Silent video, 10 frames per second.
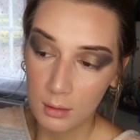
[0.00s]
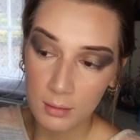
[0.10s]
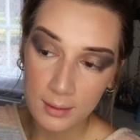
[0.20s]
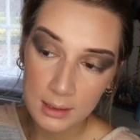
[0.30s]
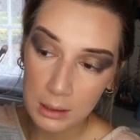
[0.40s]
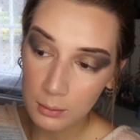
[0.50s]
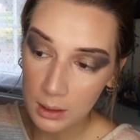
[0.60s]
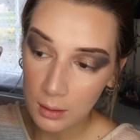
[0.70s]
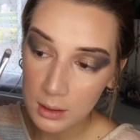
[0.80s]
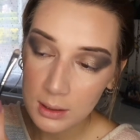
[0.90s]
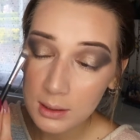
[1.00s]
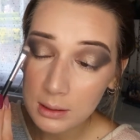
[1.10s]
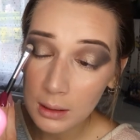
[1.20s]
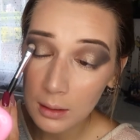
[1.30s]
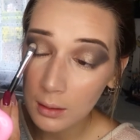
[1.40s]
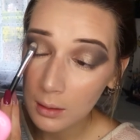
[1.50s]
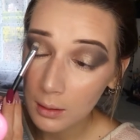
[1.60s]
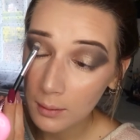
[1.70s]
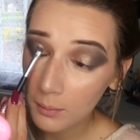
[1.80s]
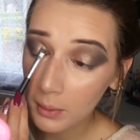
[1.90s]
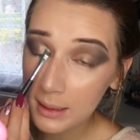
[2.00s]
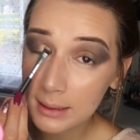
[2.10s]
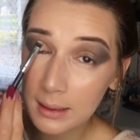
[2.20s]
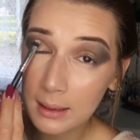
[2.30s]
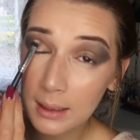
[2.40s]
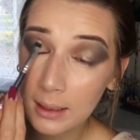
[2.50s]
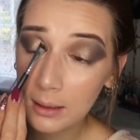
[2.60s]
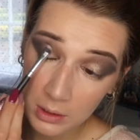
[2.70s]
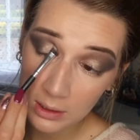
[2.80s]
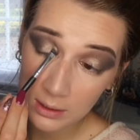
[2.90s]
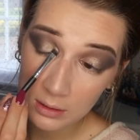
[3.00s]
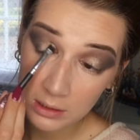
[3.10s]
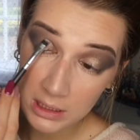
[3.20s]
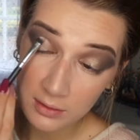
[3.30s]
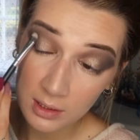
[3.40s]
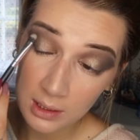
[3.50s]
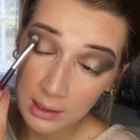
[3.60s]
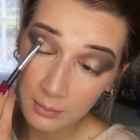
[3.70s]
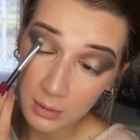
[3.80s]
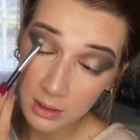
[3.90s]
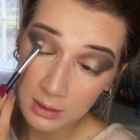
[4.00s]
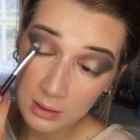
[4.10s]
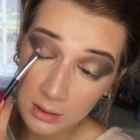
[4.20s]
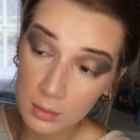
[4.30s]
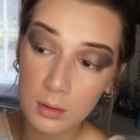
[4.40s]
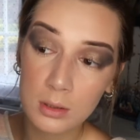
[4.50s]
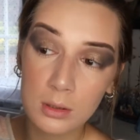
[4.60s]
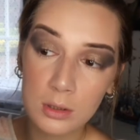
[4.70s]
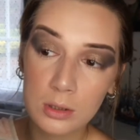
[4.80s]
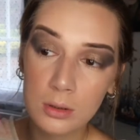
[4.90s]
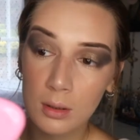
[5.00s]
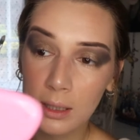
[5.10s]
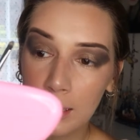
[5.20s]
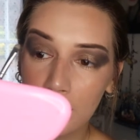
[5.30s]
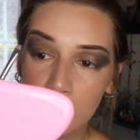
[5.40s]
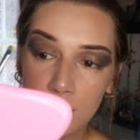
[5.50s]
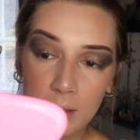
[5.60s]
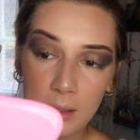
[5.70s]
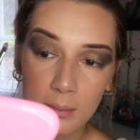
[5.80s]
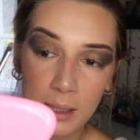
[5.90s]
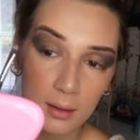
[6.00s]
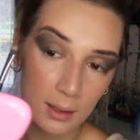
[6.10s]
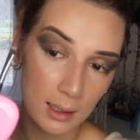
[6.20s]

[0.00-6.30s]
the rest of the world. So basically, she's Christopher Columbus. Not too sure how I feel about